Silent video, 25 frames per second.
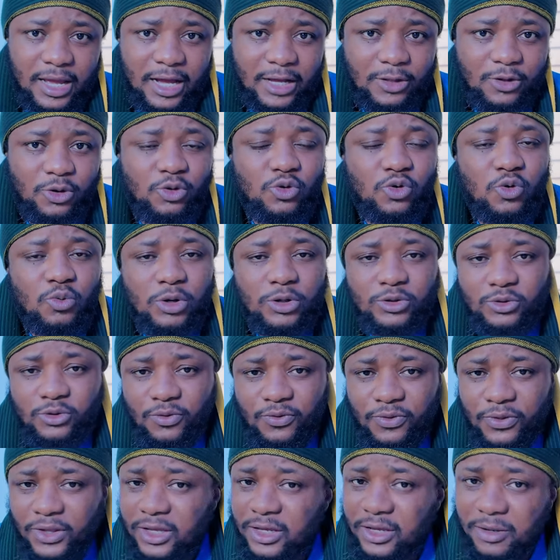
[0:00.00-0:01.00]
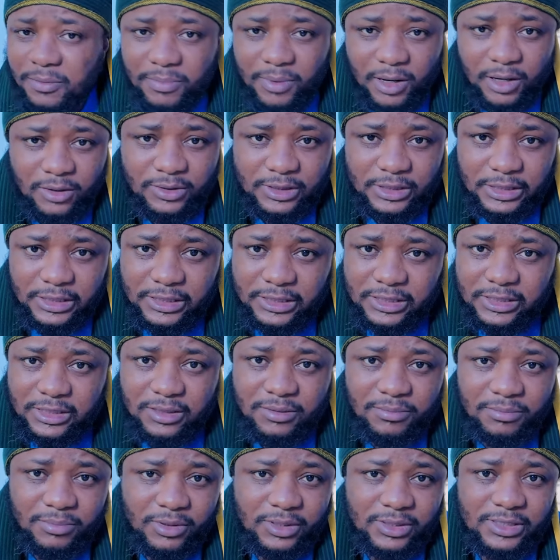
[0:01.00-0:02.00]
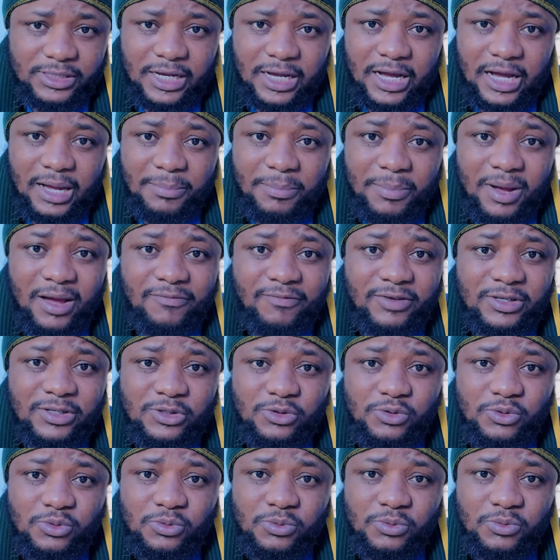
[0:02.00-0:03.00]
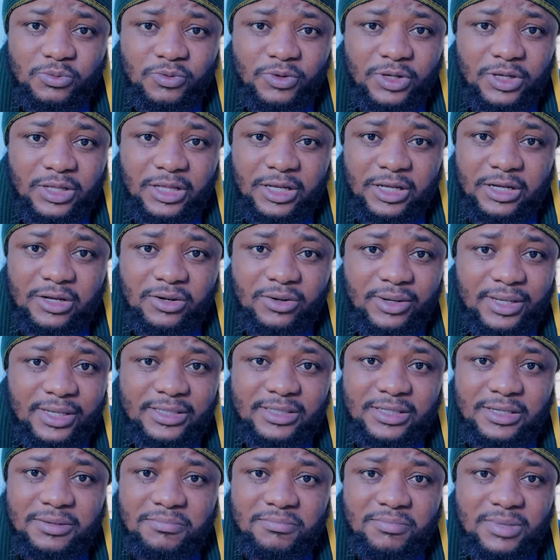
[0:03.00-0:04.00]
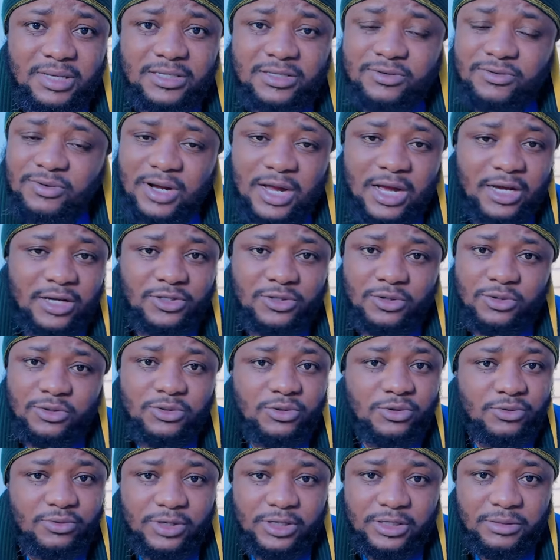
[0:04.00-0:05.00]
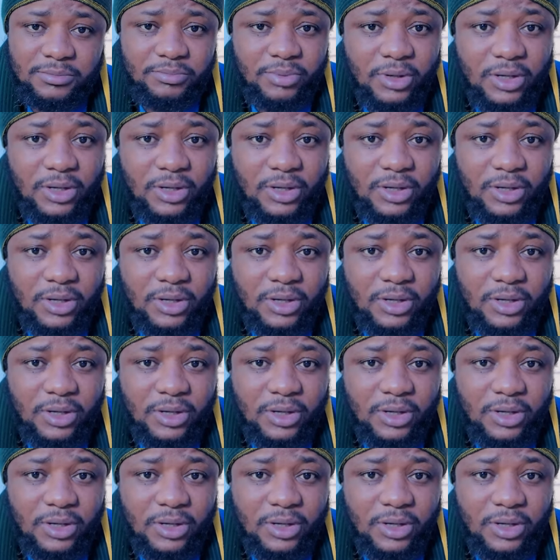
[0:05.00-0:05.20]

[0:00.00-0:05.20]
I don't know what to think about it, but uh, I'm having some really crazy misreaction to it.